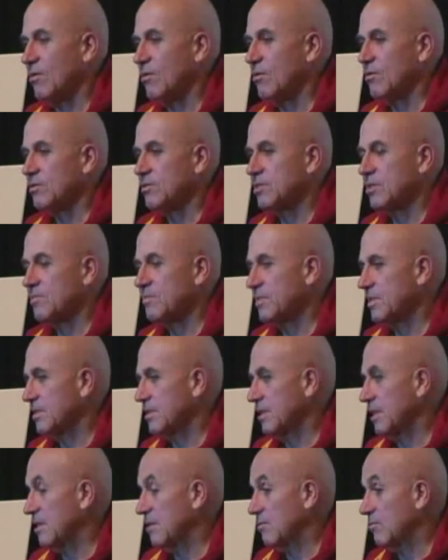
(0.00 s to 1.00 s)
or
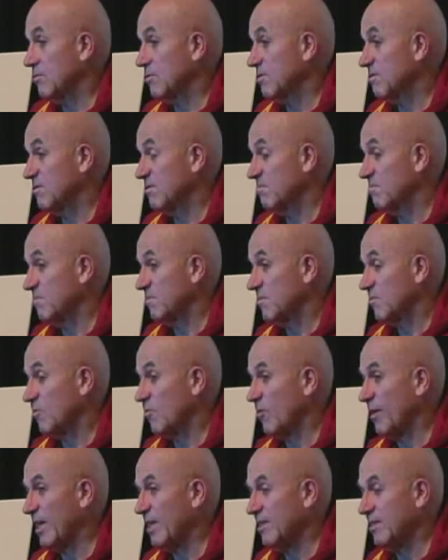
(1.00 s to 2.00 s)
something that looks
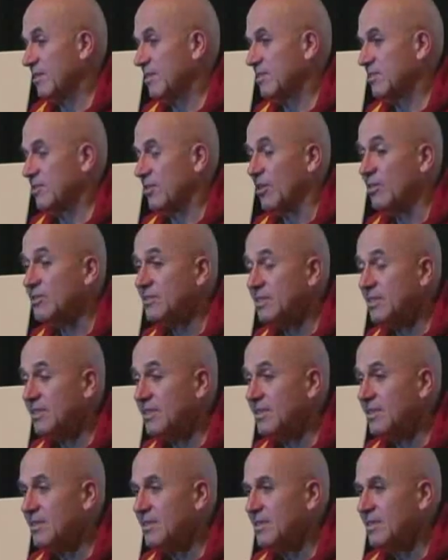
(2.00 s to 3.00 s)
quite
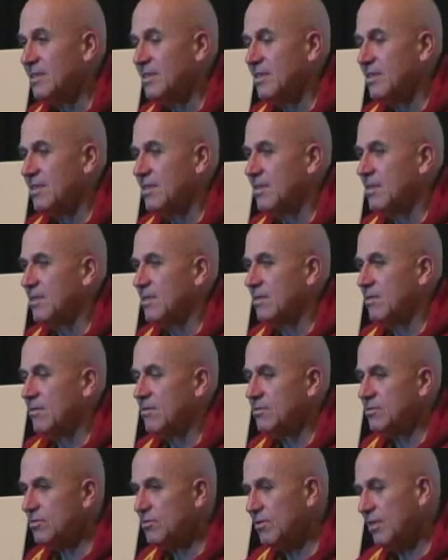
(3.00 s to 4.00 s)
disgusting.
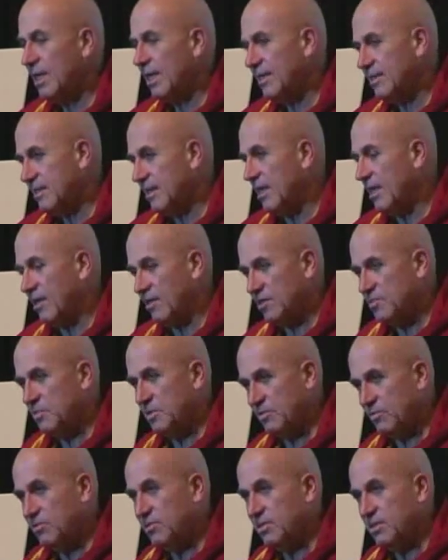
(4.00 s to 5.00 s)
And so light allows
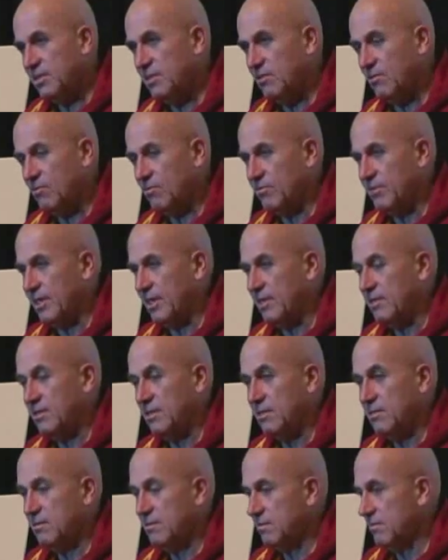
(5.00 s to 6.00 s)
me to see all that
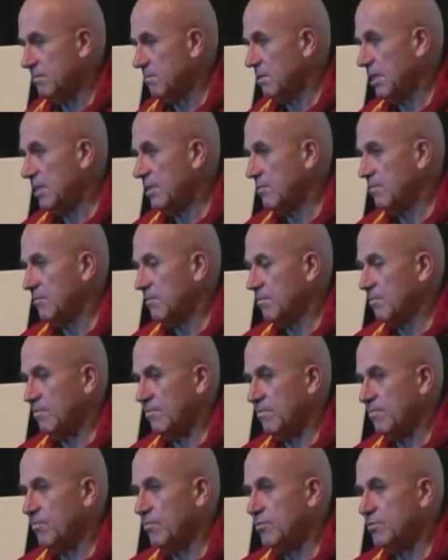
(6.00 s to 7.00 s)
and
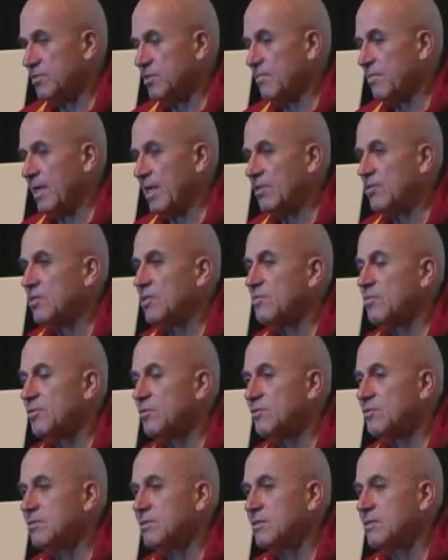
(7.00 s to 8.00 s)
put some
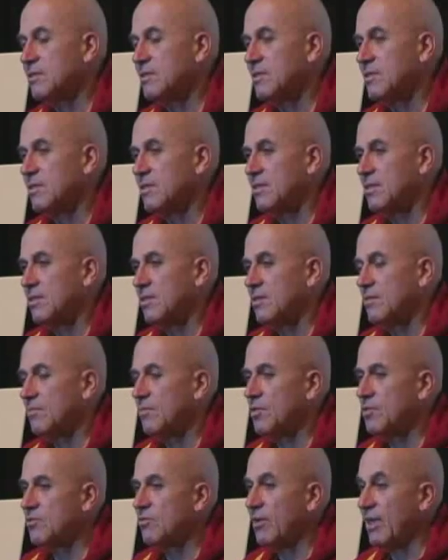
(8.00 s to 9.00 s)
attributes,
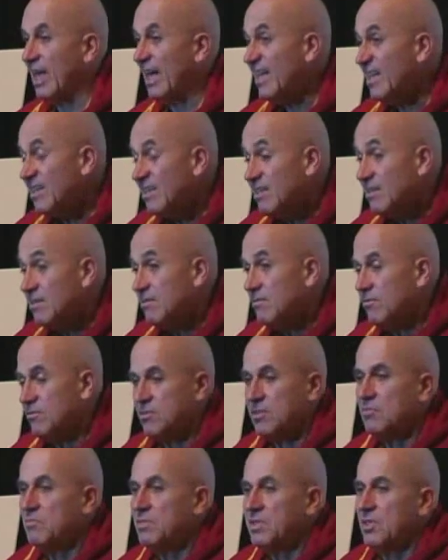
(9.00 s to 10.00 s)
but the light
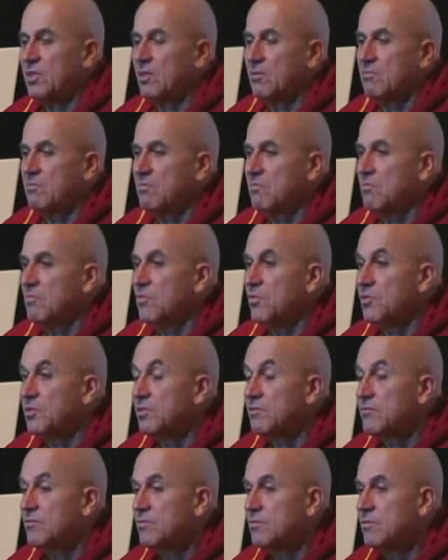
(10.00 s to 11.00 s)
doesn't become
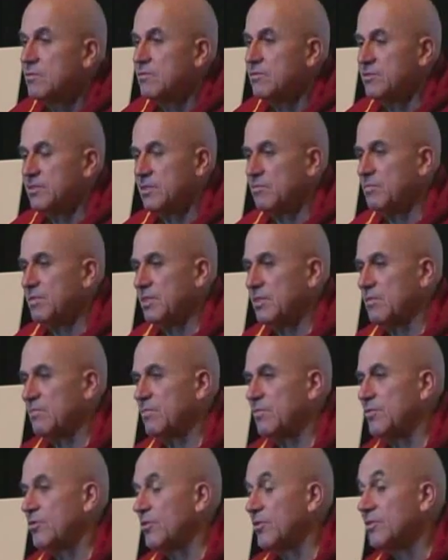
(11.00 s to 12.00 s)
beautiful, doesn't become
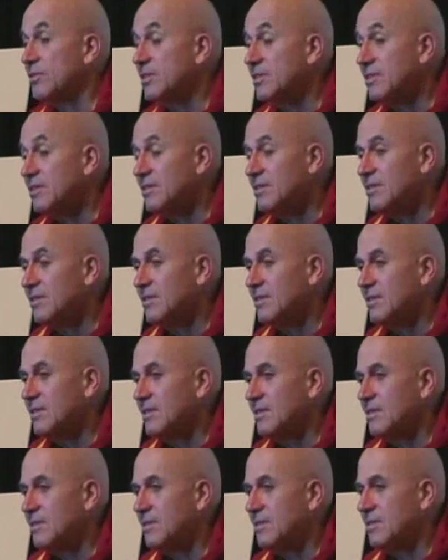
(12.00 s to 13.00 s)
dirty,
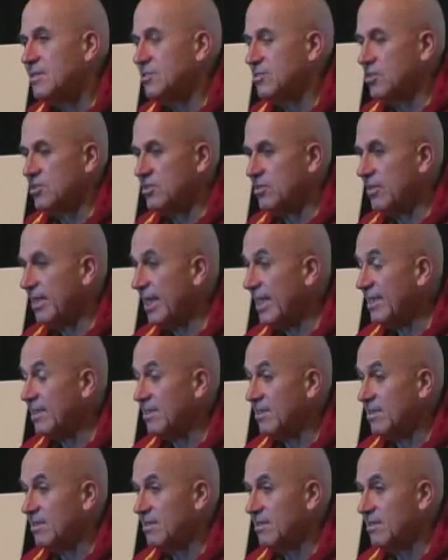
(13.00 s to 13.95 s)
it's just a light.